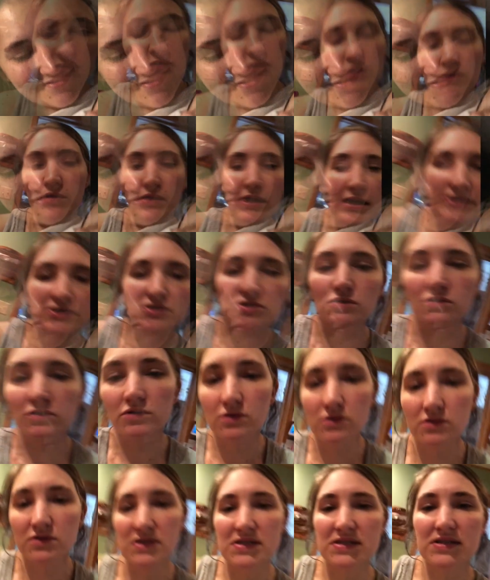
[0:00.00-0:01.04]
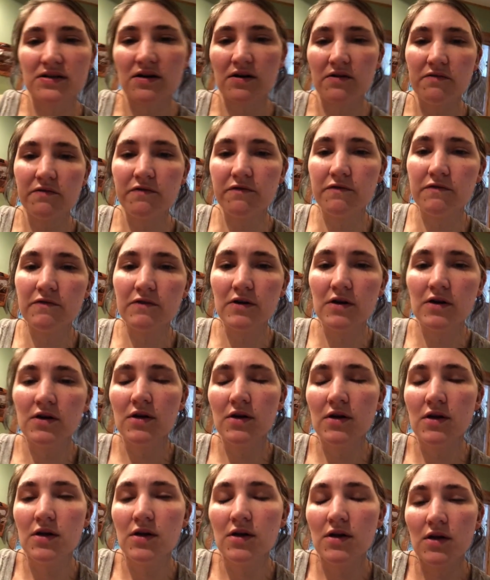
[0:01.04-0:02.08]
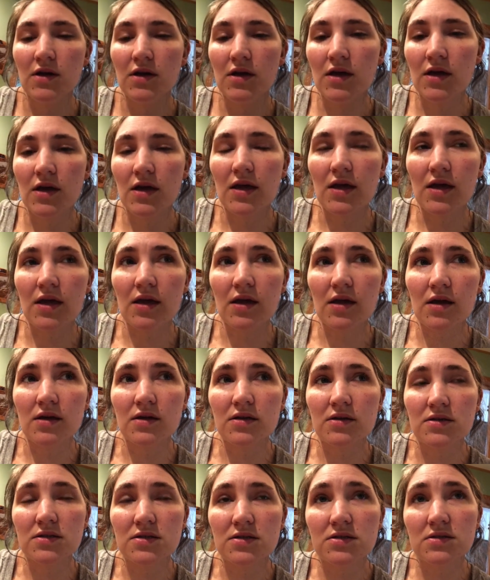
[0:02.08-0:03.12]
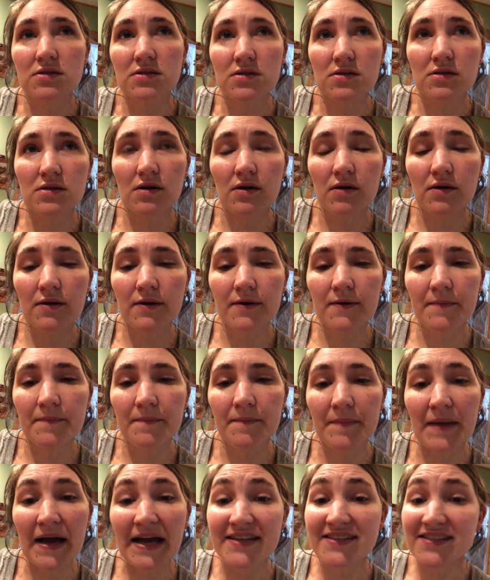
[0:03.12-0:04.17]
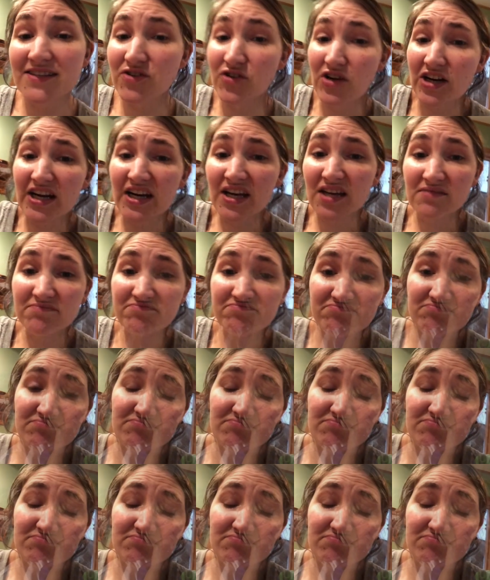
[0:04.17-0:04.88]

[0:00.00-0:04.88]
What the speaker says: neurological stuff. And I did great.